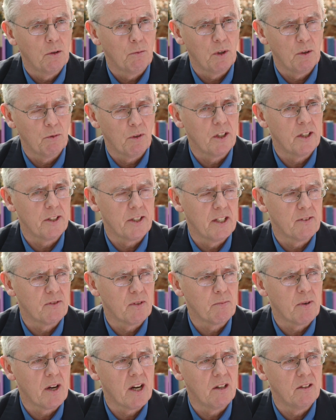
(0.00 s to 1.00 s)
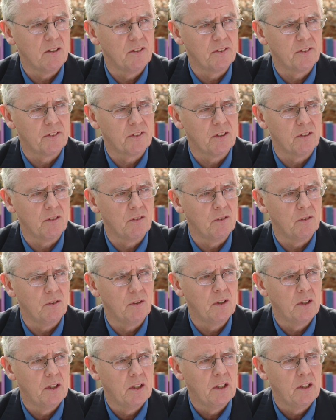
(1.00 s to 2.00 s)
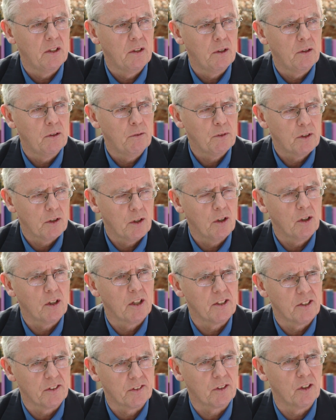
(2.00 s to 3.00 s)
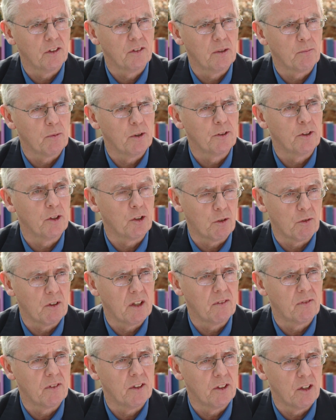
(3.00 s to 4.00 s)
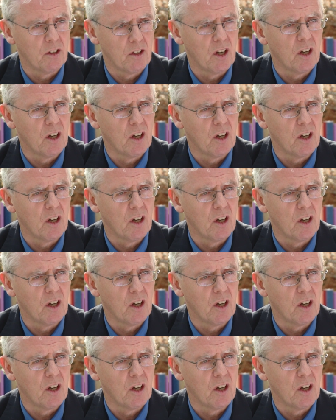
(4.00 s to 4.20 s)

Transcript: We run a day for parents to talk and discuss about their grief and their